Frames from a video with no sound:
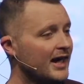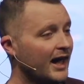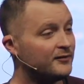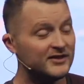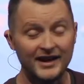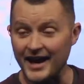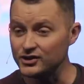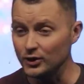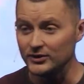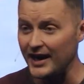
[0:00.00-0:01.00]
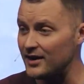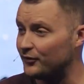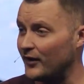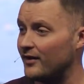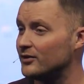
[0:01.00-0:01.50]
If today's your day to
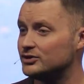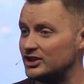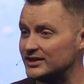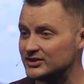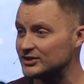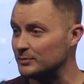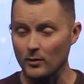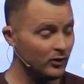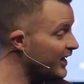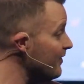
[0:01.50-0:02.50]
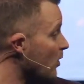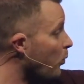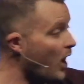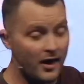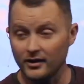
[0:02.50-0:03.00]
follow Jesus, man, we'll get in the
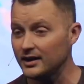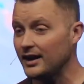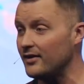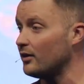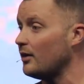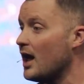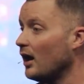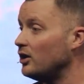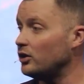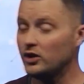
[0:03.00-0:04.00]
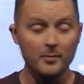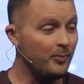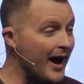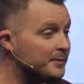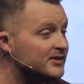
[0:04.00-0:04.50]
water together and you get
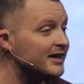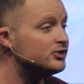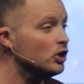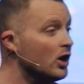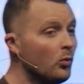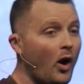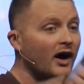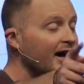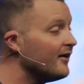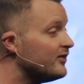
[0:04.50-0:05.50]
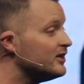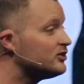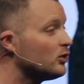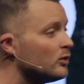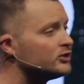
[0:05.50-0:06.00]
baptized. You could walk out these
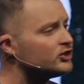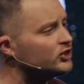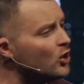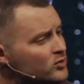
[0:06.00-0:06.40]
doors so